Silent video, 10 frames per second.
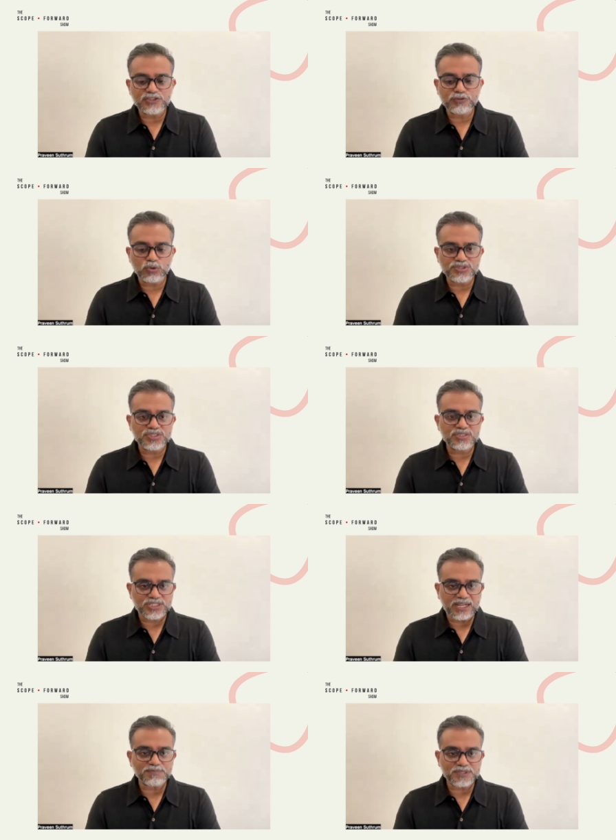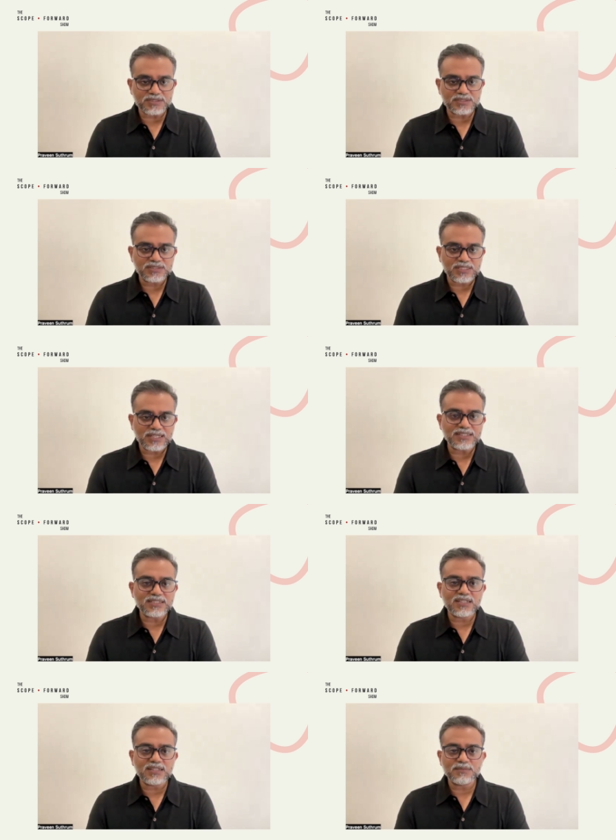four chapters and it
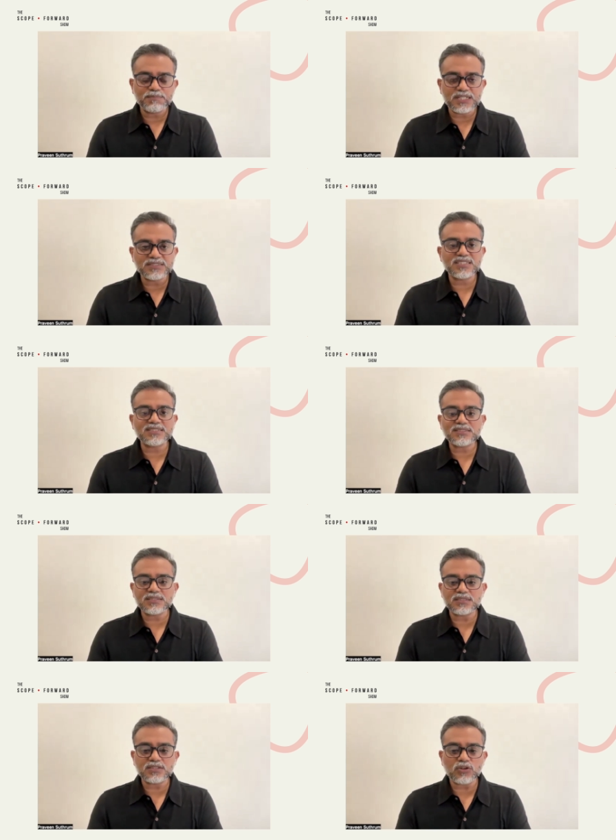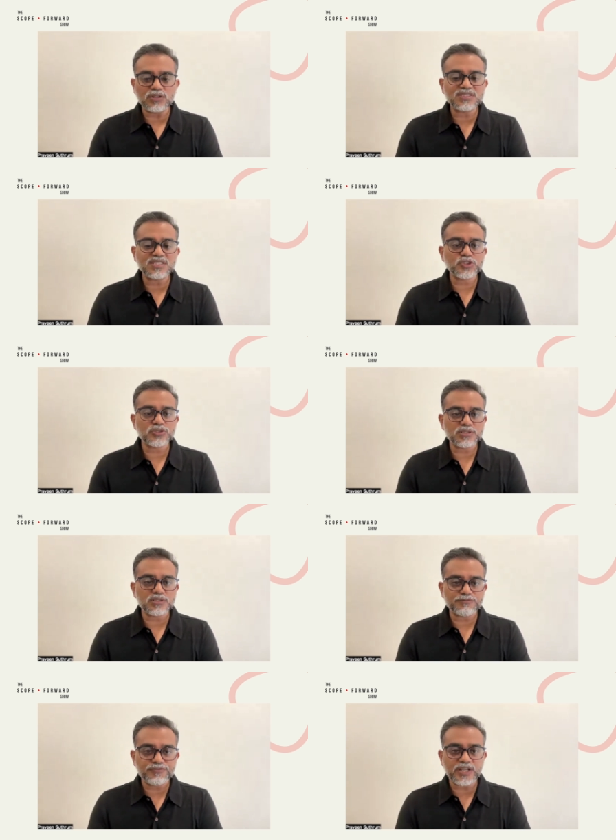presents a conceptual
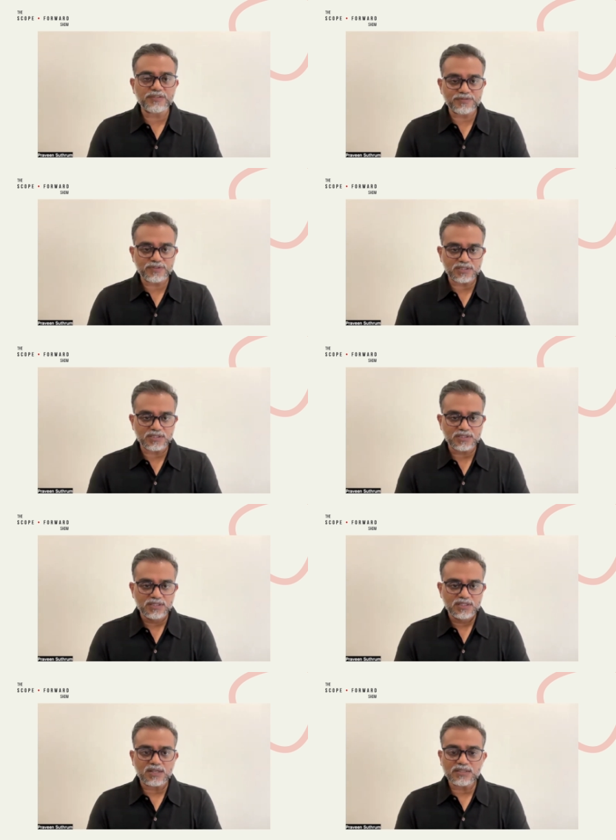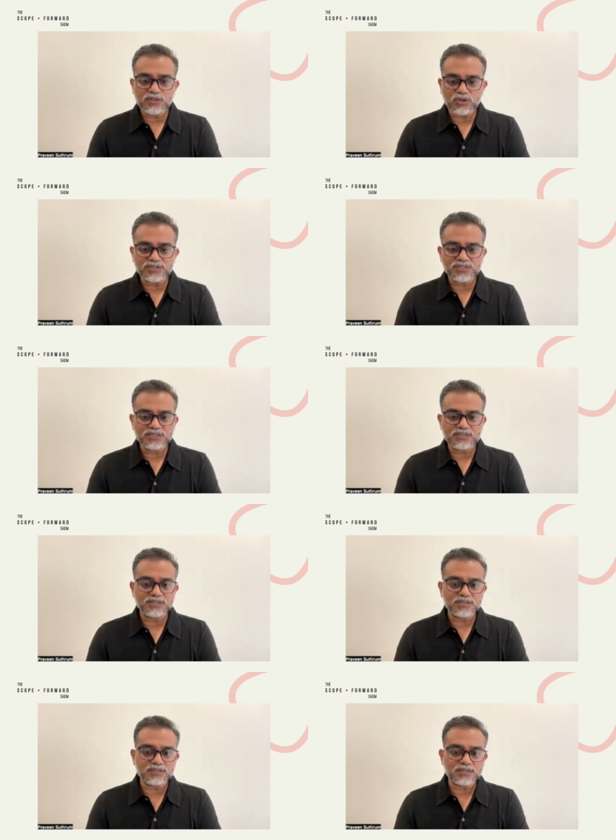framework across
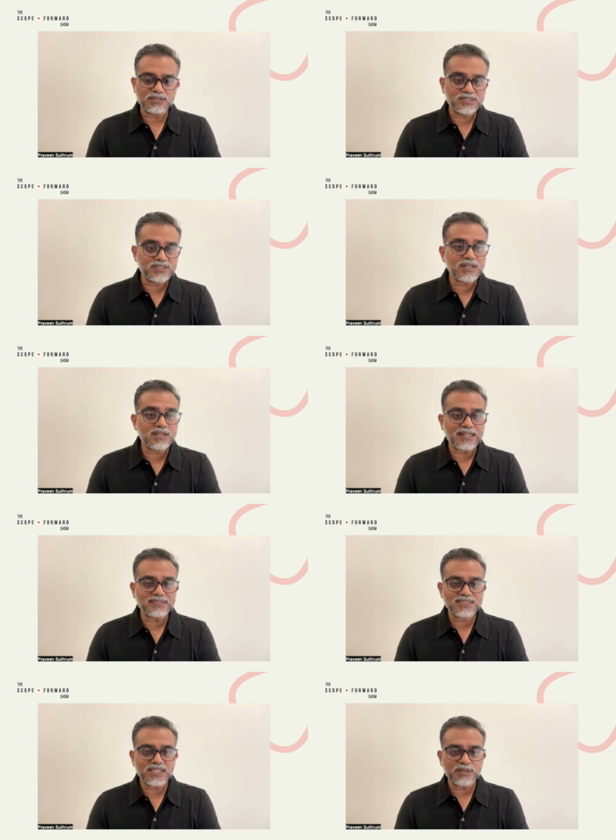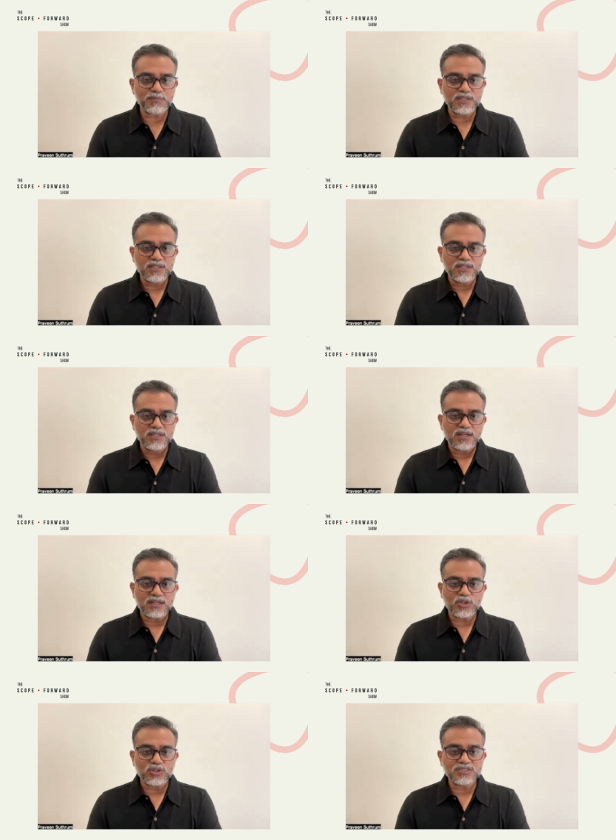the digital landscape,
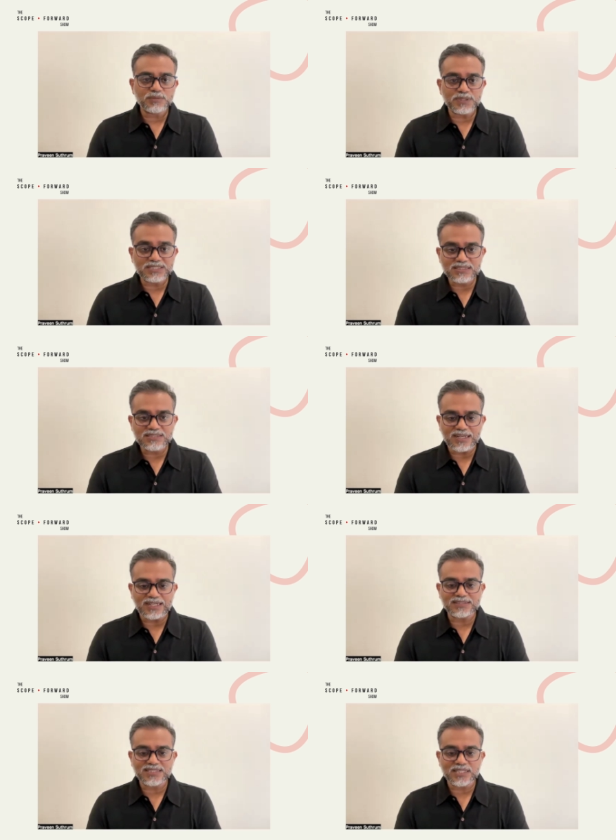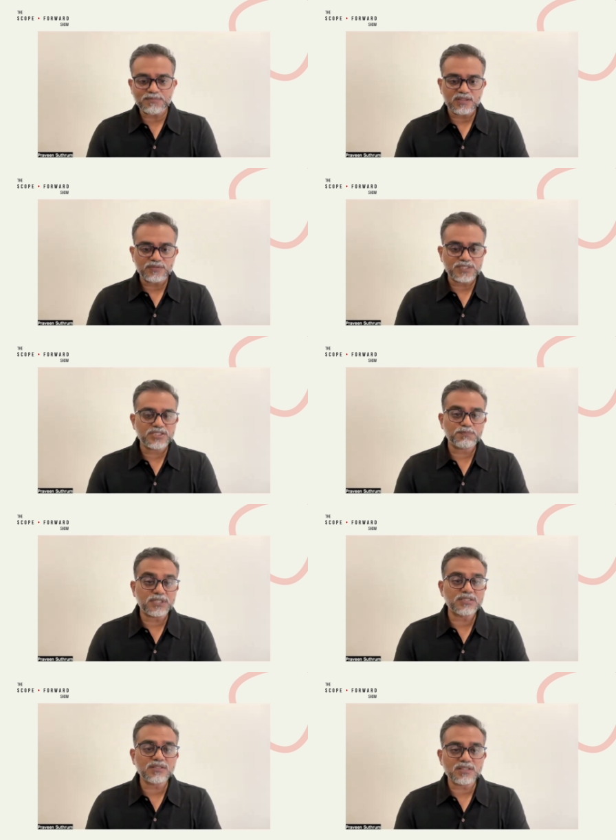across the business landscape, which
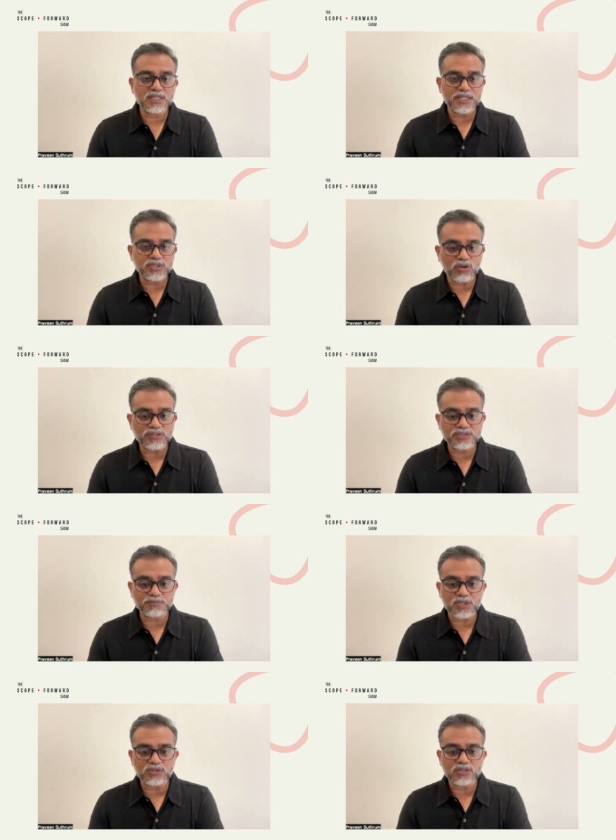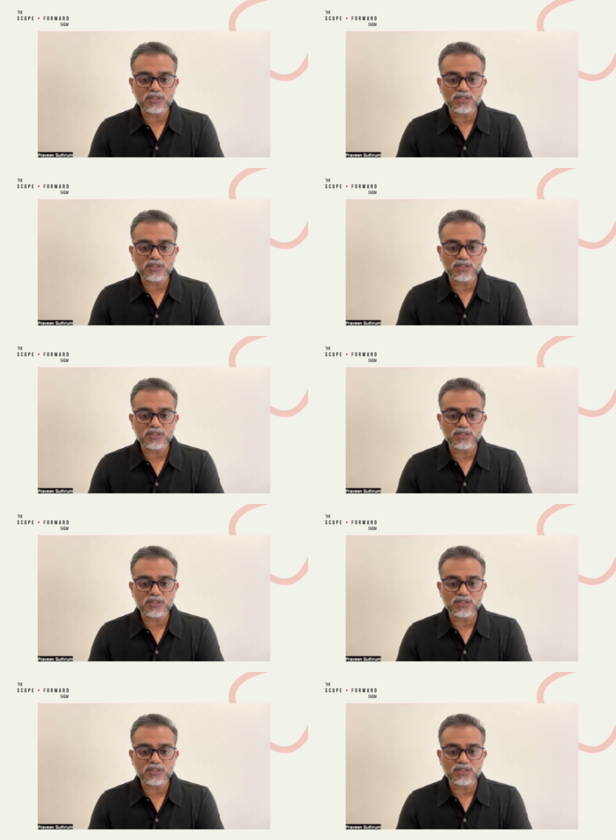particularly talks about